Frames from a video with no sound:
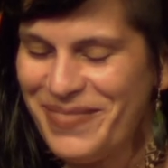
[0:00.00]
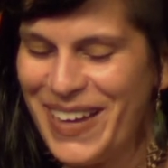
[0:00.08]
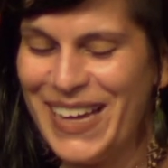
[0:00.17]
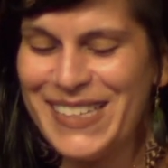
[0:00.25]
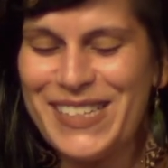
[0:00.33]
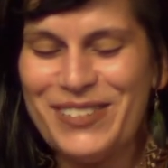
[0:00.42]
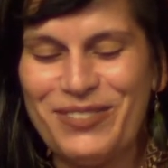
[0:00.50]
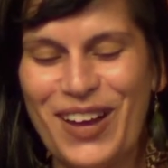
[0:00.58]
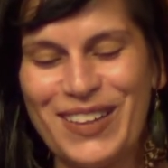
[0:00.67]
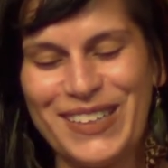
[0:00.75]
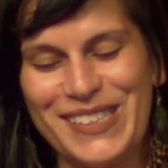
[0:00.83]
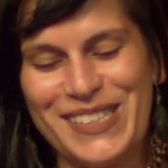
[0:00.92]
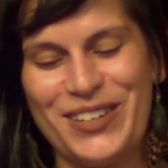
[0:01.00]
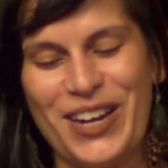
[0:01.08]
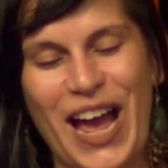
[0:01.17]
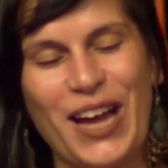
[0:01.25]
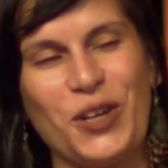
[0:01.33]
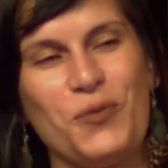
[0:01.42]
as the volunteer
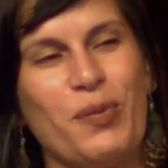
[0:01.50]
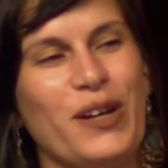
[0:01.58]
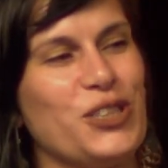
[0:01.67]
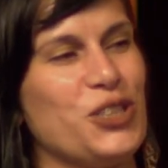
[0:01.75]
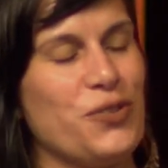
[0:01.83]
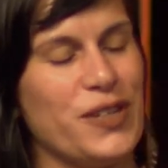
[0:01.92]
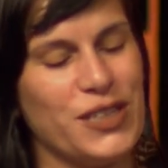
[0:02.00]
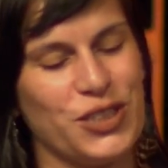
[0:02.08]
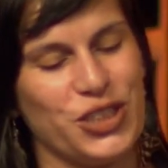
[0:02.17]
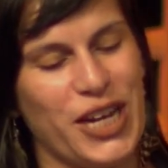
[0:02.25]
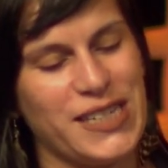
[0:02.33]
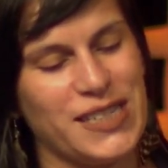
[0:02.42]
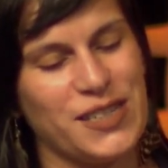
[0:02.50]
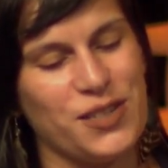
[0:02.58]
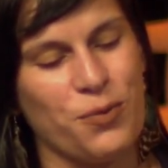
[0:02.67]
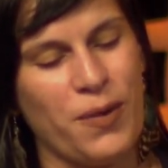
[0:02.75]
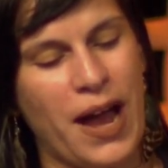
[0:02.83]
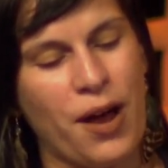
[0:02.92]
acupuncturists chase us
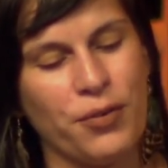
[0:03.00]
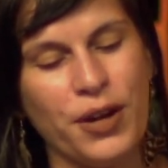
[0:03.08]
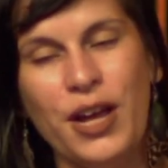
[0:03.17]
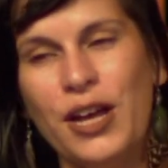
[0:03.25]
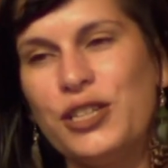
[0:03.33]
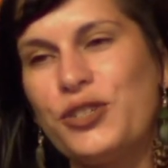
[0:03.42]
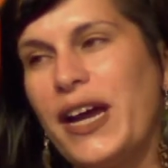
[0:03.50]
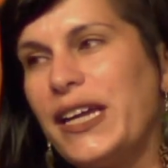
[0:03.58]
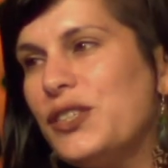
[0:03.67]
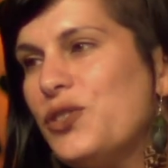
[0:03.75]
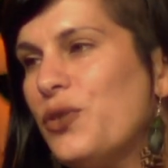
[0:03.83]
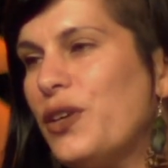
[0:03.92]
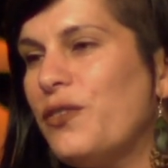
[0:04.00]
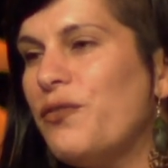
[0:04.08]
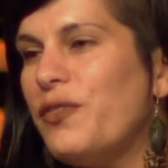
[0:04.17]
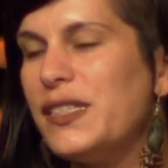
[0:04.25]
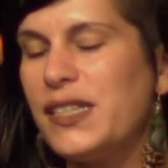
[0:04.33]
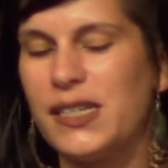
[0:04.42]
around, trying to
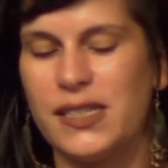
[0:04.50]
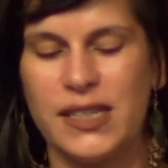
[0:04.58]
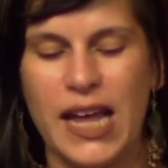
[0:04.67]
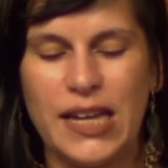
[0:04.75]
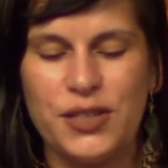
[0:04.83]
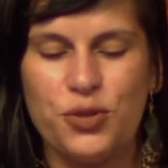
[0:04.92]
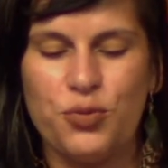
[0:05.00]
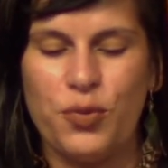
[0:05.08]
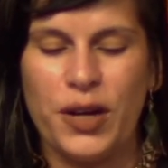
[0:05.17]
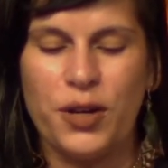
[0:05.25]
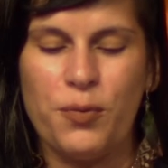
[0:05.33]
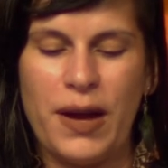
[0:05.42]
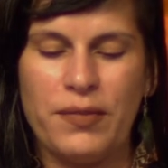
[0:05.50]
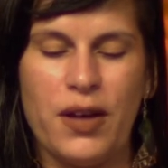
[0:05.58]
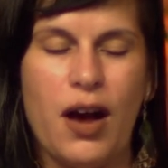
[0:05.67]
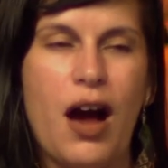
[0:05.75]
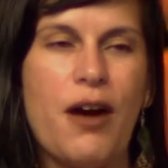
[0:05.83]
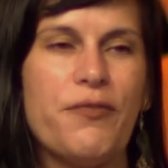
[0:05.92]
convince us not to run around the
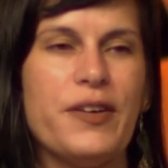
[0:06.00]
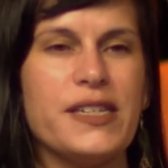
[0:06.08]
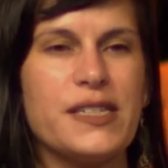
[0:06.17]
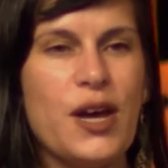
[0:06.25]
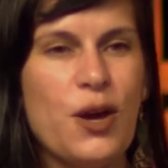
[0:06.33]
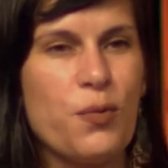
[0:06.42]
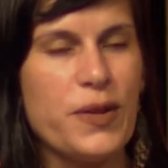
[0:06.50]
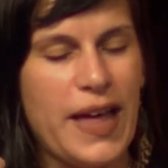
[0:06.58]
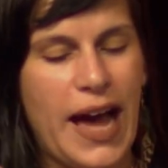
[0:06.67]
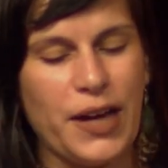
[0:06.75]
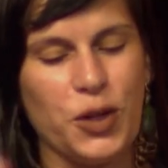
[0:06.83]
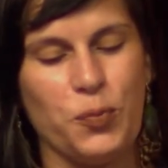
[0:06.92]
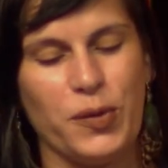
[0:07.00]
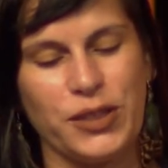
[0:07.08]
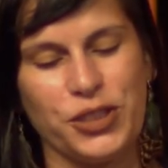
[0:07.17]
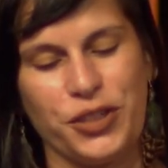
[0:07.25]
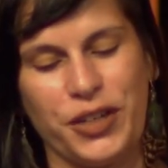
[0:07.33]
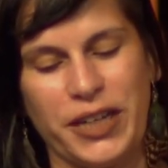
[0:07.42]
office with
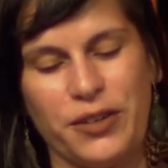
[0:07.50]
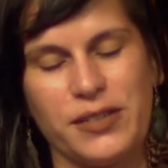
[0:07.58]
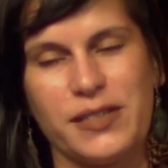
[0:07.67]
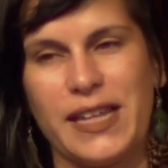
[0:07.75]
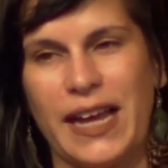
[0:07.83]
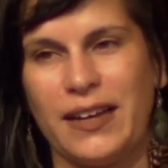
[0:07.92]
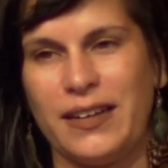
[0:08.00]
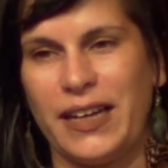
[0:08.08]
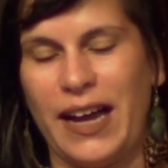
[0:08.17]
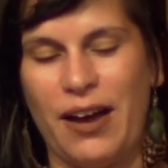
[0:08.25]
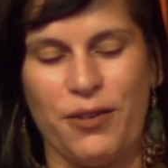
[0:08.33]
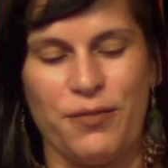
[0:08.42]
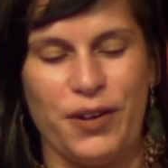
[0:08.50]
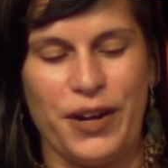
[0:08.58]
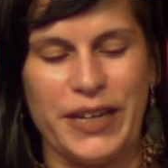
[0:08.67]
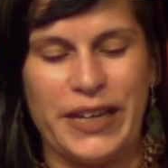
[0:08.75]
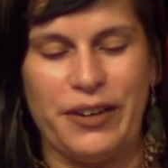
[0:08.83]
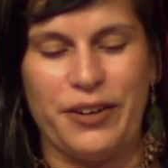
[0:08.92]
acupuncture needles dangling out of our
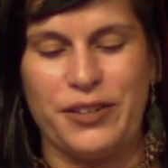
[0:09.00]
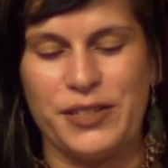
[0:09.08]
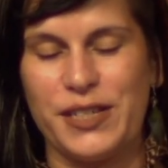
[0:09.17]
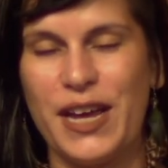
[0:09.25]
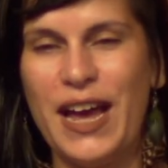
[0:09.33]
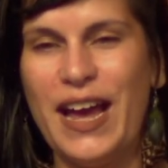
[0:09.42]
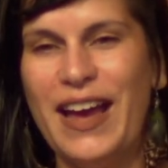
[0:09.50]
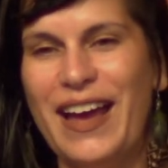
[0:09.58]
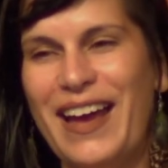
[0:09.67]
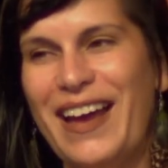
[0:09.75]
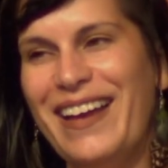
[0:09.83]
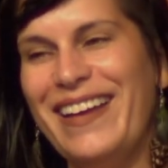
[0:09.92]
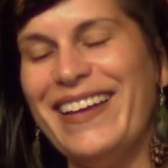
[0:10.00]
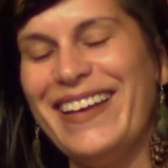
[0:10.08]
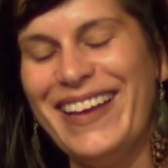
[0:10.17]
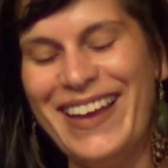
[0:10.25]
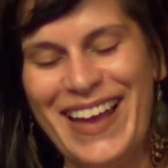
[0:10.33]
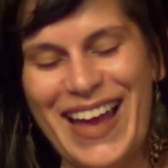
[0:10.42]
ears.
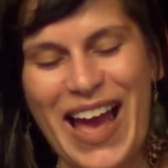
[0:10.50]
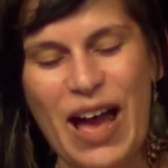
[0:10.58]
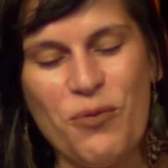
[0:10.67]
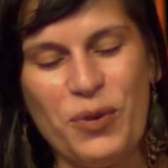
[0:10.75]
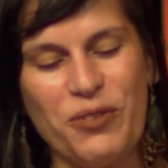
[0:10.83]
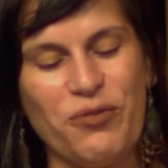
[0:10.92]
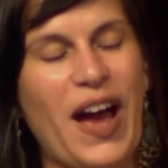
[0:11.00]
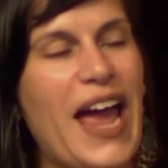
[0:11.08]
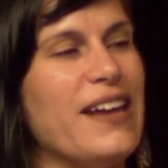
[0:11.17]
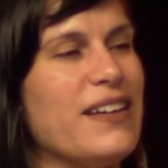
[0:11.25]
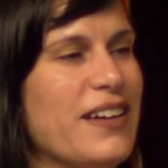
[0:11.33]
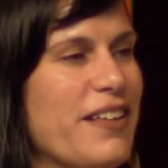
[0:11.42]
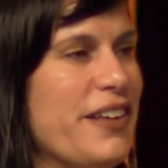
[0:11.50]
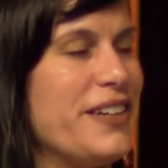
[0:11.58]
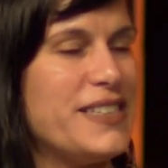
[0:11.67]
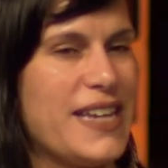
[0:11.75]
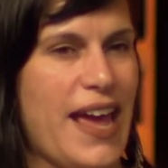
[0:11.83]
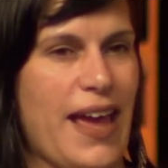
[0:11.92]
And we fight another
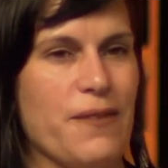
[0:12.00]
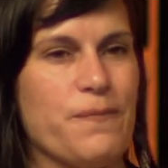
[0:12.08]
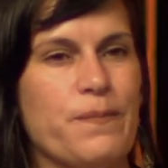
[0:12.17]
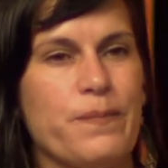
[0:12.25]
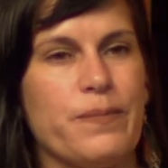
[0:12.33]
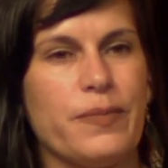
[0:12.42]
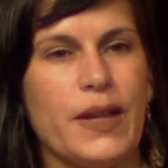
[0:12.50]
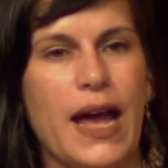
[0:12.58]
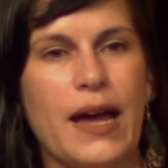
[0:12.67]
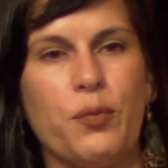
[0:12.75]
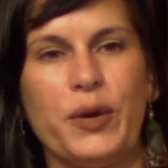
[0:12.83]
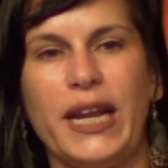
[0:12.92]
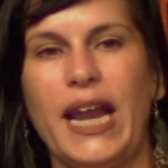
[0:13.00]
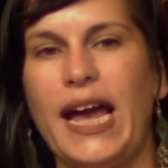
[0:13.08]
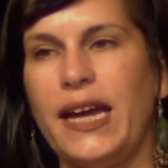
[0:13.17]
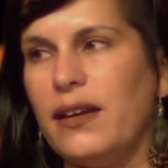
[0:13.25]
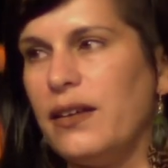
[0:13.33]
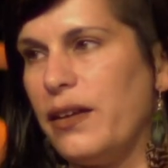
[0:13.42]
day, and we
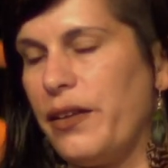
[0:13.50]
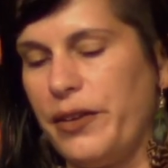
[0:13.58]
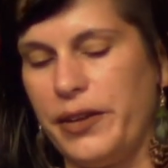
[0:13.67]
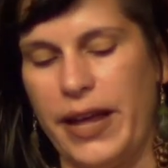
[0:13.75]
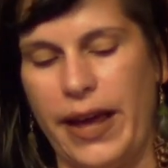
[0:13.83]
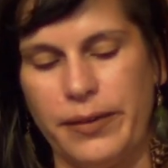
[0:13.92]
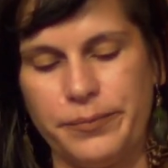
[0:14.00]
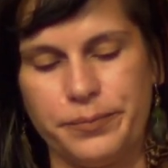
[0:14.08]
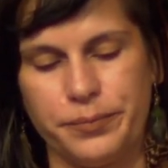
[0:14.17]
light another day.